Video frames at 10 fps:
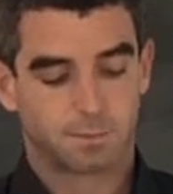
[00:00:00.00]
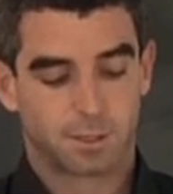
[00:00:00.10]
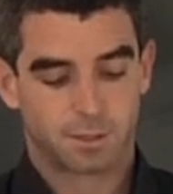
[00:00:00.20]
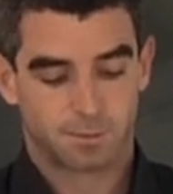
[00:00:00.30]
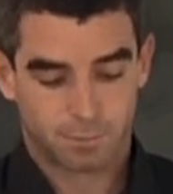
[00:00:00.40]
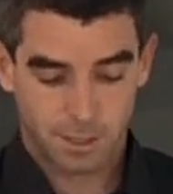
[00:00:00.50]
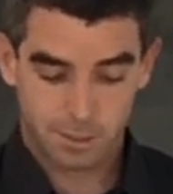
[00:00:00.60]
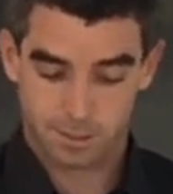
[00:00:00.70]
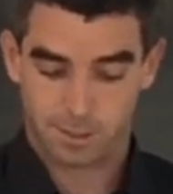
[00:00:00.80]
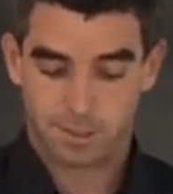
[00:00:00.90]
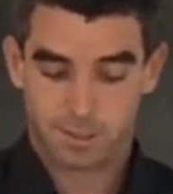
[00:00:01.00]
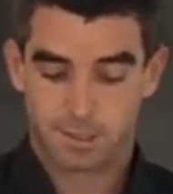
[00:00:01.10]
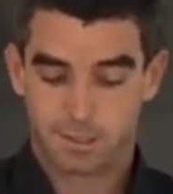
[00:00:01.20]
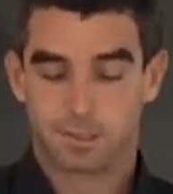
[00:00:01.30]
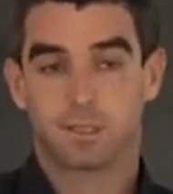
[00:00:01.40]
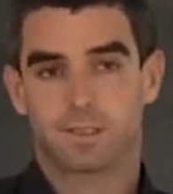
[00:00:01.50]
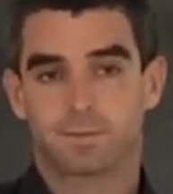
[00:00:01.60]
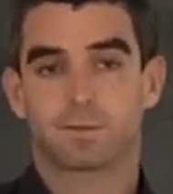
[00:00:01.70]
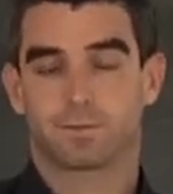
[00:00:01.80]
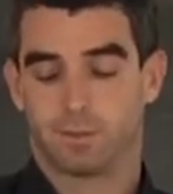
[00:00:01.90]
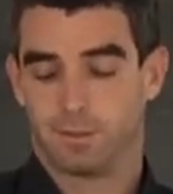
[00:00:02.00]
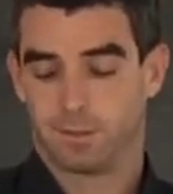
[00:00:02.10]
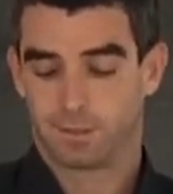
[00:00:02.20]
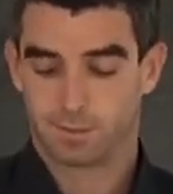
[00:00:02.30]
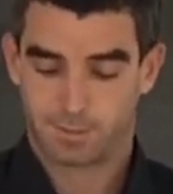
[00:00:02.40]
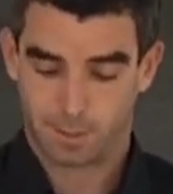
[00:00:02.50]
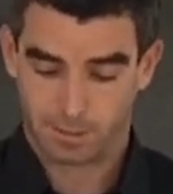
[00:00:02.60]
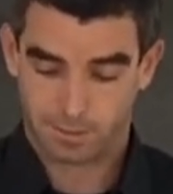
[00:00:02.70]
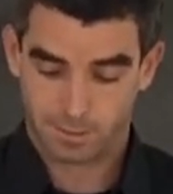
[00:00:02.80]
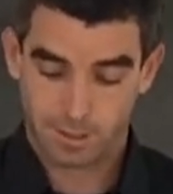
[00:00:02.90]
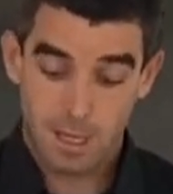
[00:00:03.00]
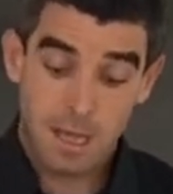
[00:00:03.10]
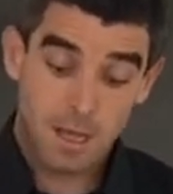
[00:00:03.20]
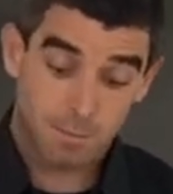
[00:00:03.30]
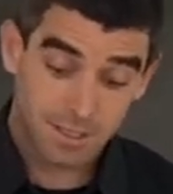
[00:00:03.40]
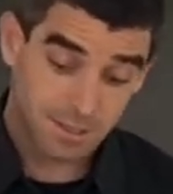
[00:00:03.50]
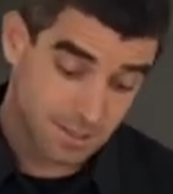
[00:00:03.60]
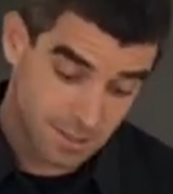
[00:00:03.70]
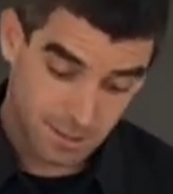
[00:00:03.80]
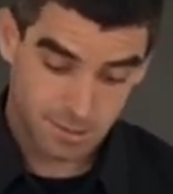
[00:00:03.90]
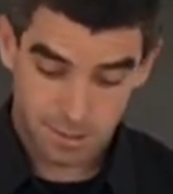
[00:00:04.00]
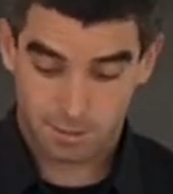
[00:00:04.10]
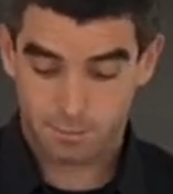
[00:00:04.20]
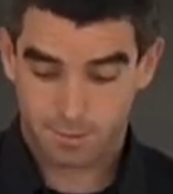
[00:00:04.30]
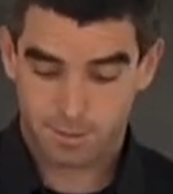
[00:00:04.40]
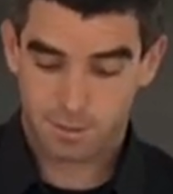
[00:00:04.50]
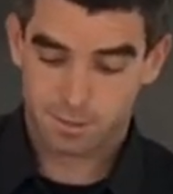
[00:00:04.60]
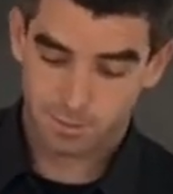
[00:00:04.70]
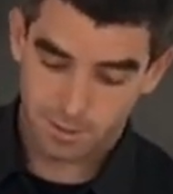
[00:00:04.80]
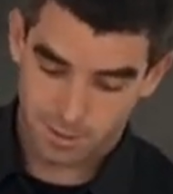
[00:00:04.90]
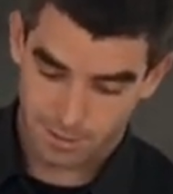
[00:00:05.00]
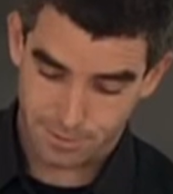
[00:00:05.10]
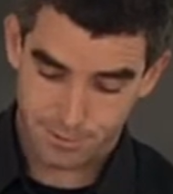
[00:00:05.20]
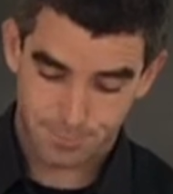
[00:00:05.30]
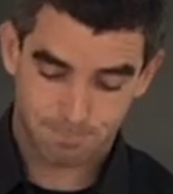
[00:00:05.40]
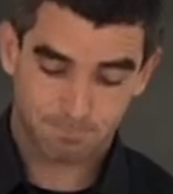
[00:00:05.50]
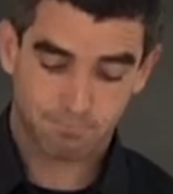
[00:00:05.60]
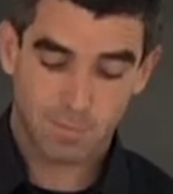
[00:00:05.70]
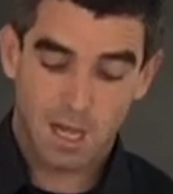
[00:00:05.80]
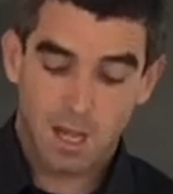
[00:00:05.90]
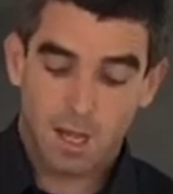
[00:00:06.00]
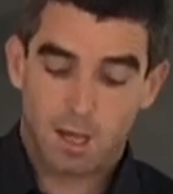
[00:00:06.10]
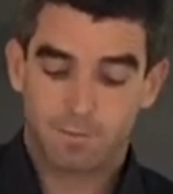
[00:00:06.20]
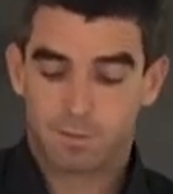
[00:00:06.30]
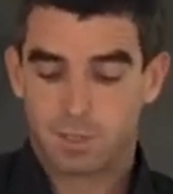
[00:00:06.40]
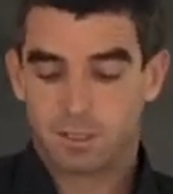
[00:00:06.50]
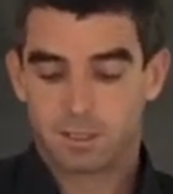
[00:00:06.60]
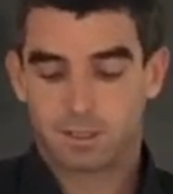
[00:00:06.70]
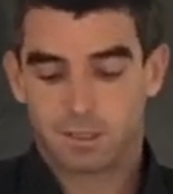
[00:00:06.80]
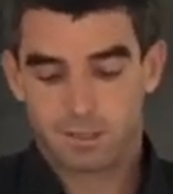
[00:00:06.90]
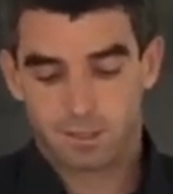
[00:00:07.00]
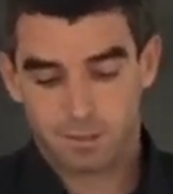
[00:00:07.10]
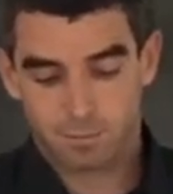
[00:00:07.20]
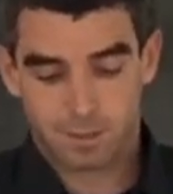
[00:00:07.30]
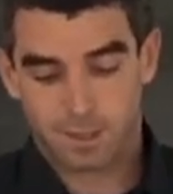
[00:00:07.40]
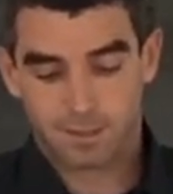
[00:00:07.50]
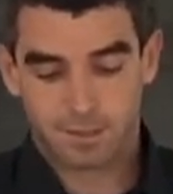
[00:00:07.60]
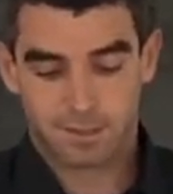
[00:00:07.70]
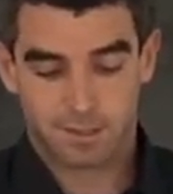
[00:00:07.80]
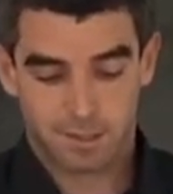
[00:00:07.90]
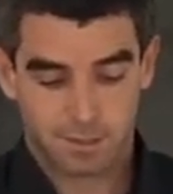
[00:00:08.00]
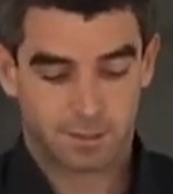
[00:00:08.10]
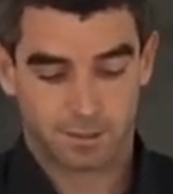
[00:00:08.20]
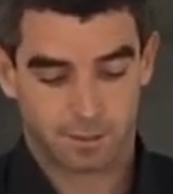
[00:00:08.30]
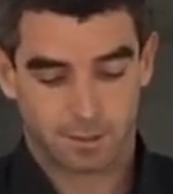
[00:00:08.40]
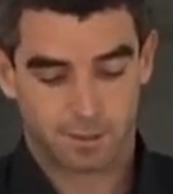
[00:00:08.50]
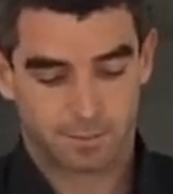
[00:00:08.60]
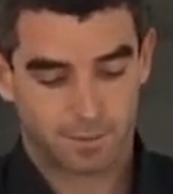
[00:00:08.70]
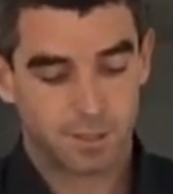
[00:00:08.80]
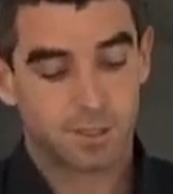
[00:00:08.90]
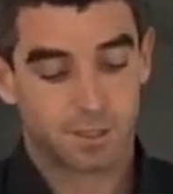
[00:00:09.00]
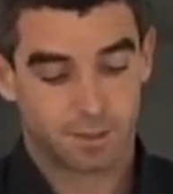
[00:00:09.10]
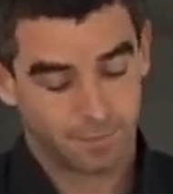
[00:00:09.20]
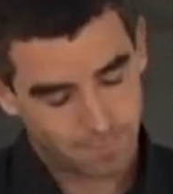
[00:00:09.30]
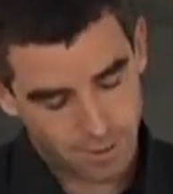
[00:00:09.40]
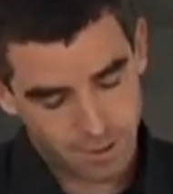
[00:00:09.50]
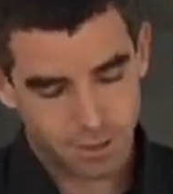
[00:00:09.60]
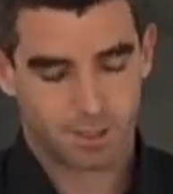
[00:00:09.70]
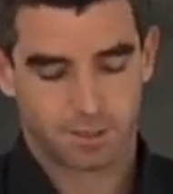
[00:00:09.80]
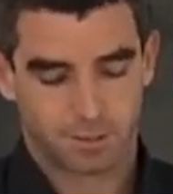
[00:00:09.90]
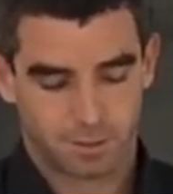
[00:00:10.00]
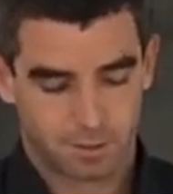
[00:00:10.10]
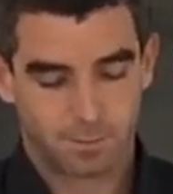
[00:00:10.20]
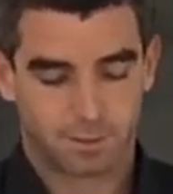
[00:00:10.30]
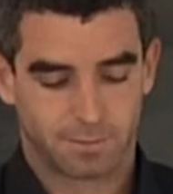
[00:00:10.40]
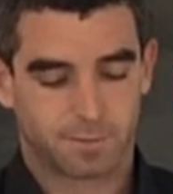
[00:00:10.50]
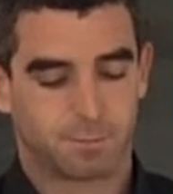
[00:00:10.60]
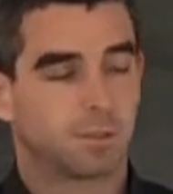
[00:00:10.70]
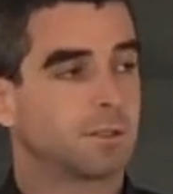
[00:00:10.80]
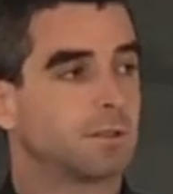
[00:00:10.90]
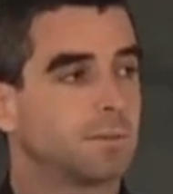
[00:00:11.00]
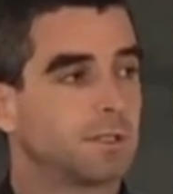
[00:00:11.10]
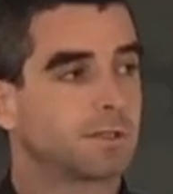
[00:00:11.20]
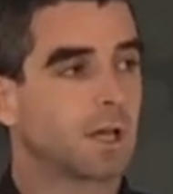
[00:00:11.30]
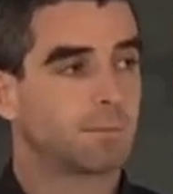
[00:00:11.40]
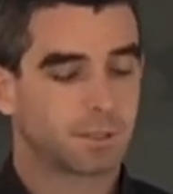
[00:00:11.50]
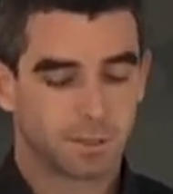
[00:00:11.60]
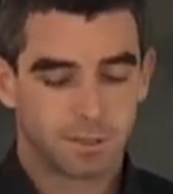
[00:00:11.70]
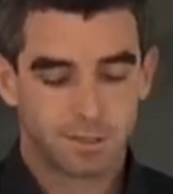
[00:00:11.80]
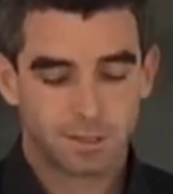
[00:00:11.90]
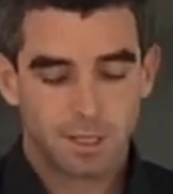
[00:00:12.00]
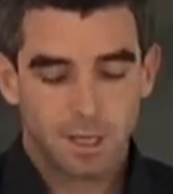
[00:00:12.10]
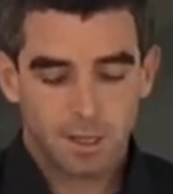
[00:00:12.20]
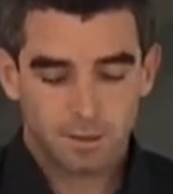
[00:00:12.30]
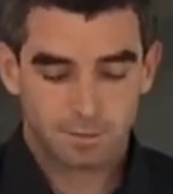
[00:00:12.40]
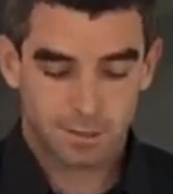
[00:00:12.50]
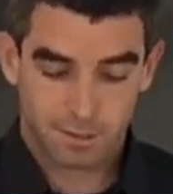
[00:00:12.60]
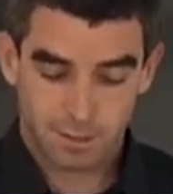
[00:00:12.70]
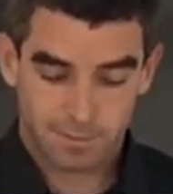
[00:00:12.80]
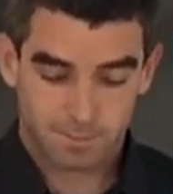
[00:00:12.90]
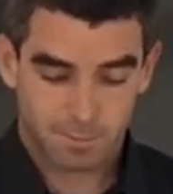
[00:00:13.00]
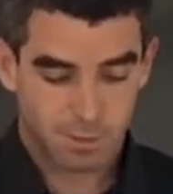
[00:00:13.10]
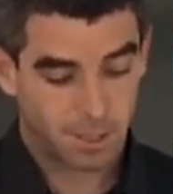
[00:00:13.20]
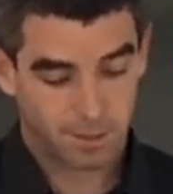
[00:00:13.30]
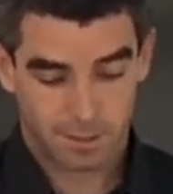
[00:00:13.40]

market branch indices is fruitful in this respect, but it is not so in the general case. If the branch indices were not as discerning in differenti differentiating dominant from non-dominant capitals, the results from the prior